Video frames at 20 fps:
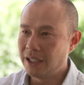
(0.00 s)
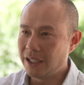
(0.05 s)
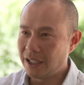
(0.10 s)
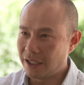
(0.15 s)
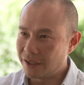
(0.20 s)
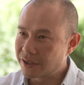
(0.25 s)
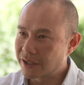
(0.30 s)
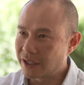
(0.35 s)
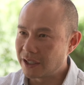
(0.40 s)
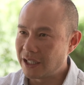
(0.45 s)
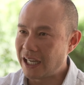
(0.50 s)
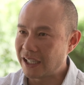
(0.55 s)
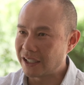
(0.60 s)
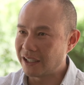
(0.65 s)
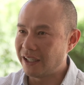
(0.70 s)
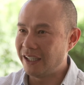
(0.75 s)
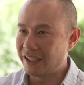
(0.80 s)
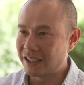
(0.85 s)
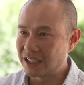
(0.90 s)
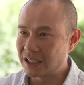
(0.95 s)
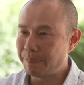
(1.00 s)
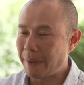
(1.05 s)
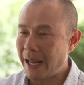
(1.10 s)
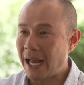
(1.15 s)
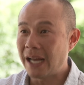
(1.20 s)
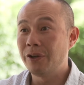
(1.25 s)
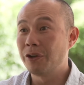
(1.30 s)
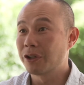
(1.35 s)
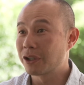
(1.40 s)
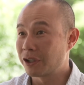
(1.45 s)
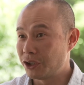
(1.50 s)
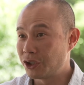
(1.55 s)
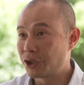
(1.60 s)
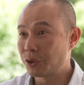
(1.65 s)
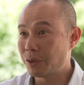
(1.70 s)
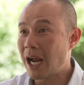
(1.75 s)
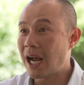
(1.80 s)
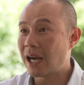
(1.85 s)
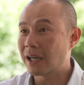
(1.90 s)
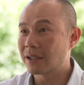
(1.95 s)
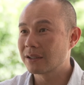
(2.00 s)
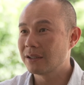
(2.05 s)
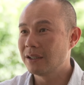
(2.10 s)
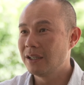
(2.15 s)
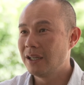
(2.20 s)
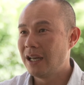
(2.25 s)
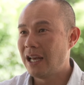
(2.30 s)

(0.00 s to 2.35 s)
is going to expand or contract.